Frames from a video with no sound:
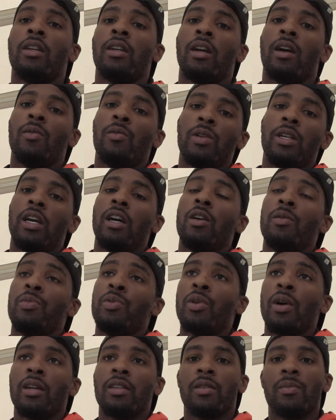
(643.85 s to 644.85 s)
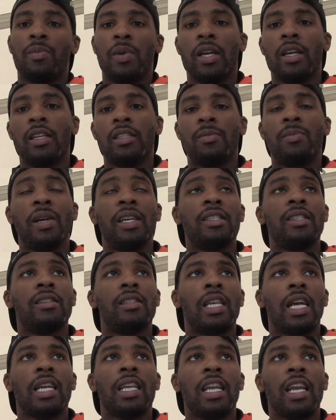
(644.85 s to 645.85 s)
I want to help you out as best as
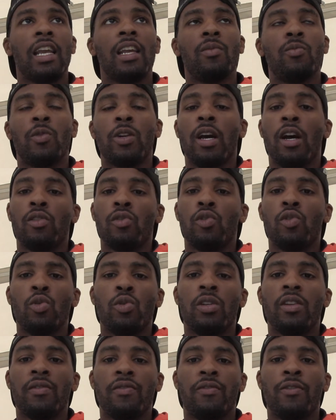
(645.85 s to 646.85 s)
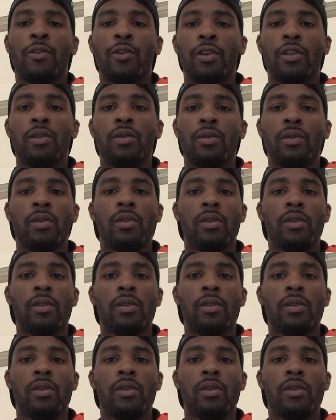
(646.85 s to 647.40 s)
I can without doing it for you.